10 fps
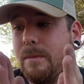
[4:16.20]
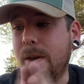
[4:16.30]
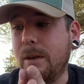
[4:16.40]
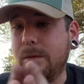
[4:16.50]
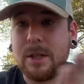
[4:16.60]

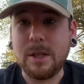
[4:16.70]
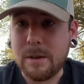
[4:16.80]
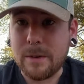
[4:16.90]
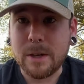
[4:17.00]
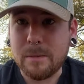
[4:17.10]
know,
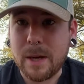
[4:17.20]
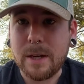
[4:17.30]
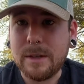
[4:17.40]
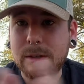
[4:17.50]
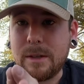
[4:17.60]
sniffing a
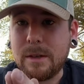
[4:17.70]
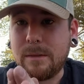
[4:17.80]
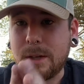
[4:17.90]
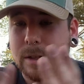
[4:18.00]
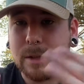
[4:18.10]
bait to see
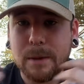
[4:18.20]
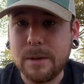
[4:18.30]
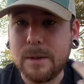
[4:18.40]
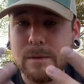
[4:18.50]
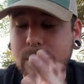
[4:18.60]
if it can
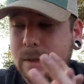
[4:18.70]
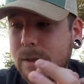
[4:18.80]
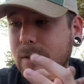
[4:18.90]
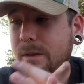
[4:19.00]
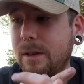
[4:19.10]
smell different
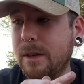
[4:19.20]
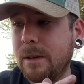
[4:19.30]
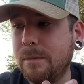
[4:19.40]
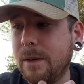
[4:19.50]
scents or anything.